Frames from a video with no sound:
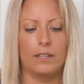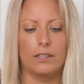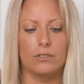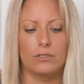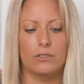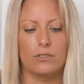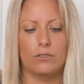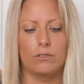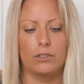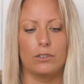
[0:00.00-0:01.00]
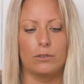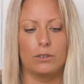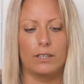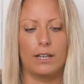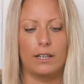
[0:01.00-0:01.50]
Then you just screw
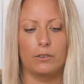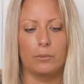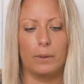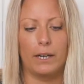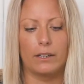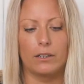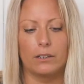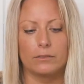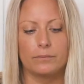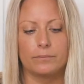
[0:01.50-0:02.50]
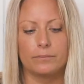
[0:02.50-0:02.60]
the handle back on